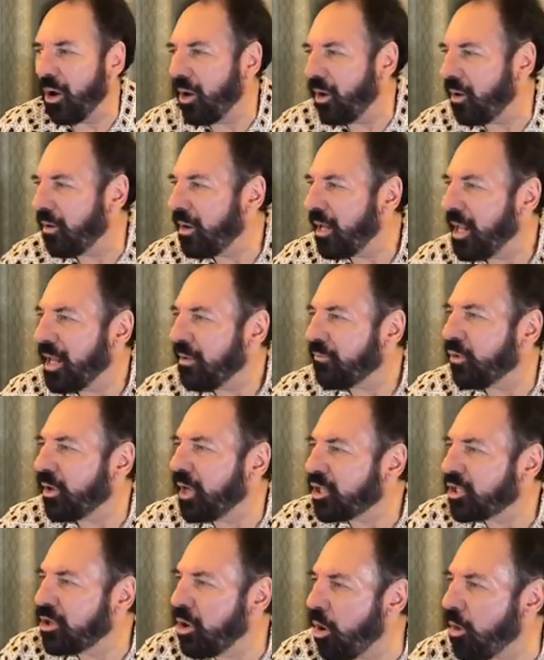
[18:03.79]
Oh,
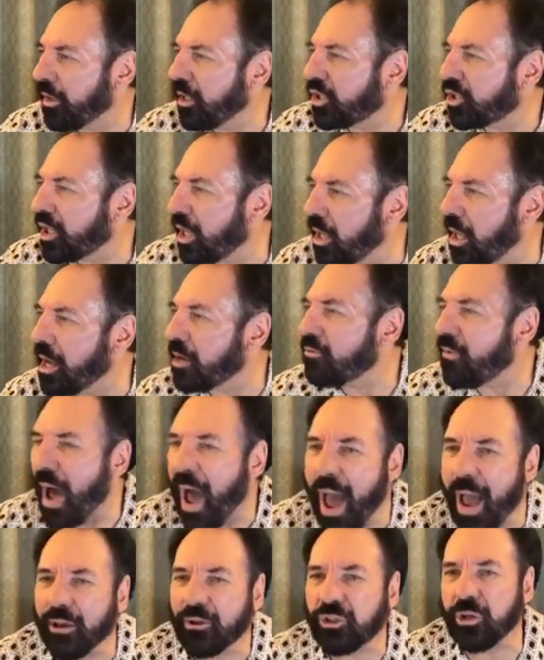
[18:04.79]
for his glory shall
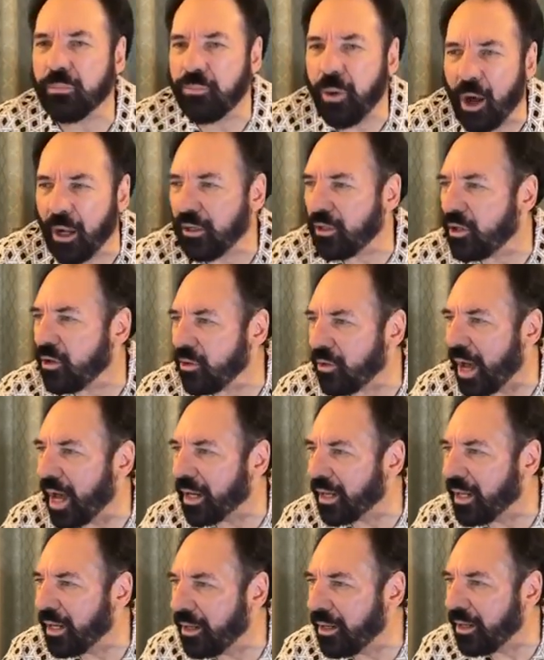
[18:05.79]
arise upon
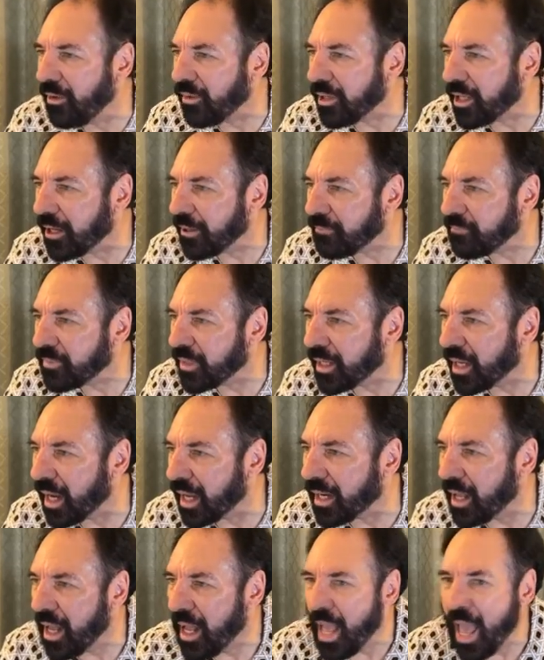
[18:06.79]
you. Hallelujah.
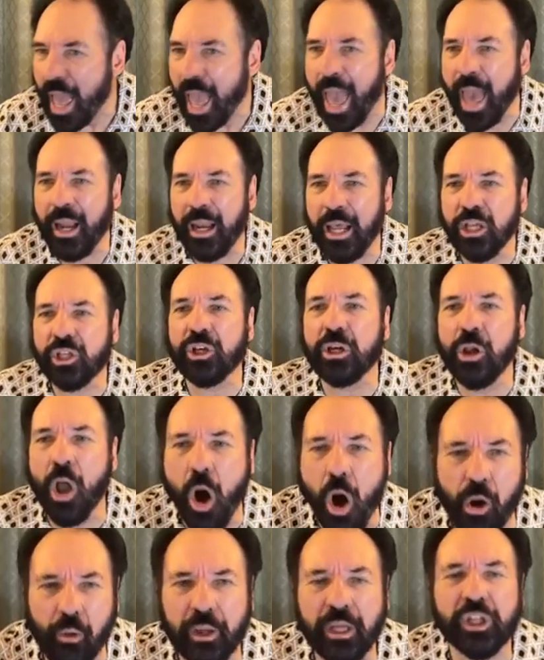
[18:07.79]
hallelujah. And his
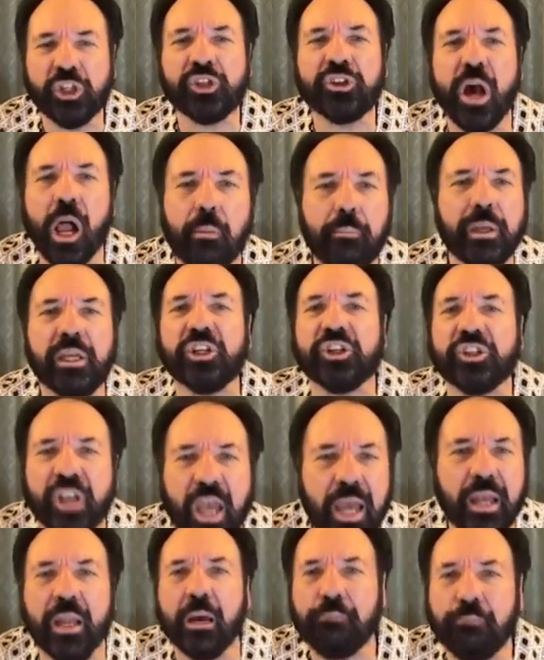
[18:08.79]
glory shall be
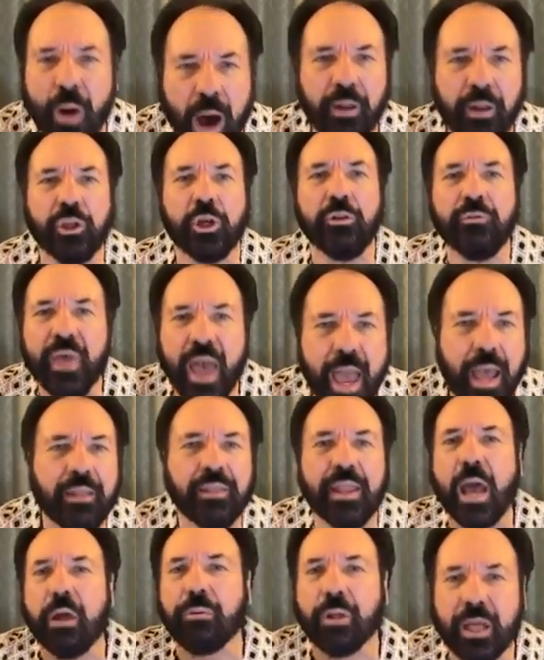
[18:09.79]
seen upon you.
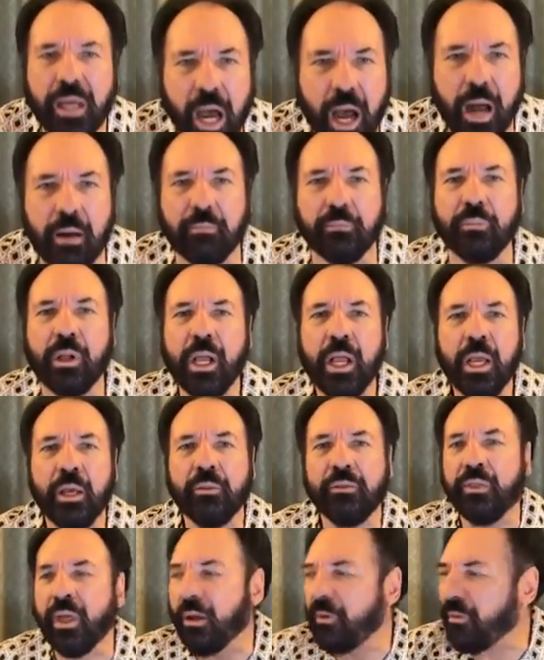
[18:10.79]
Then they will come.
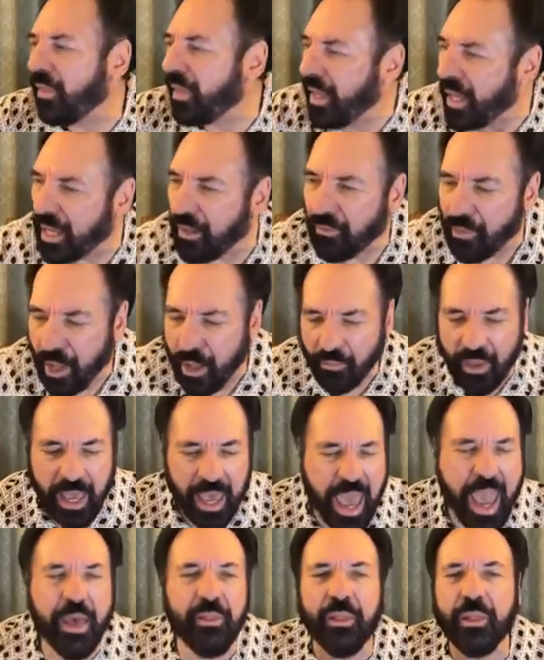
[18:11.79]
The, the,
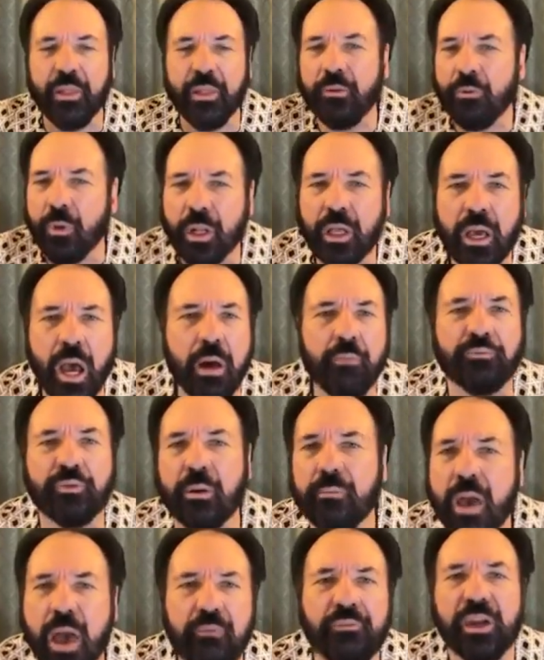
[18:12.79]
the heathen will
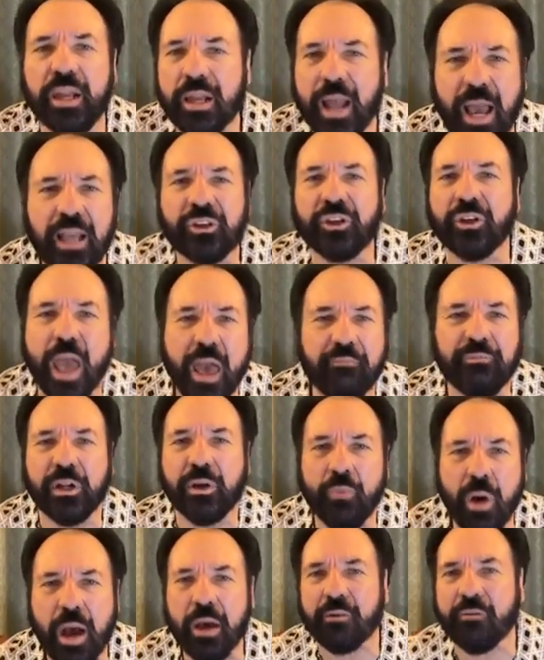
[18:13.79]
come from every nation,
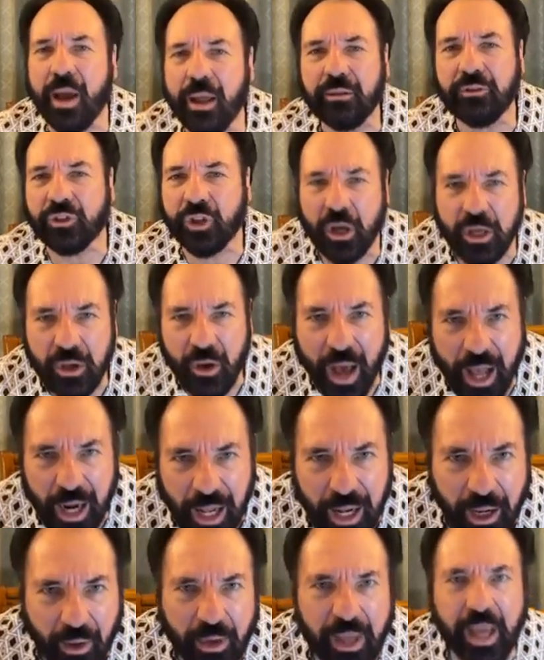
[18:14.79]
everywhere, run to
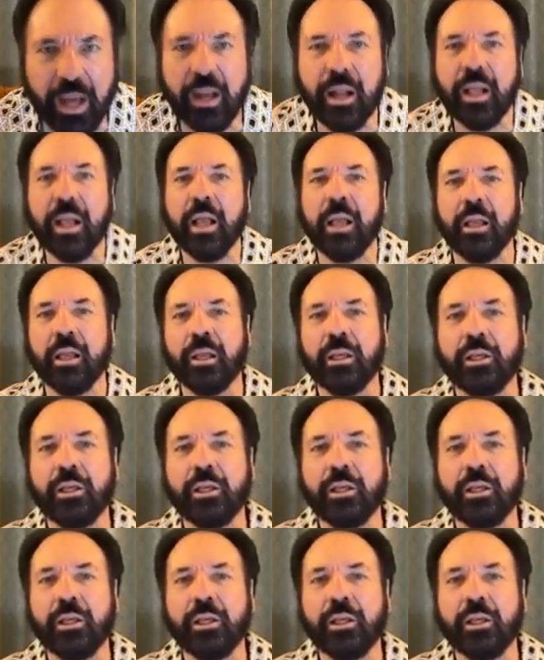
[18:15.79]
you. Hallelujah.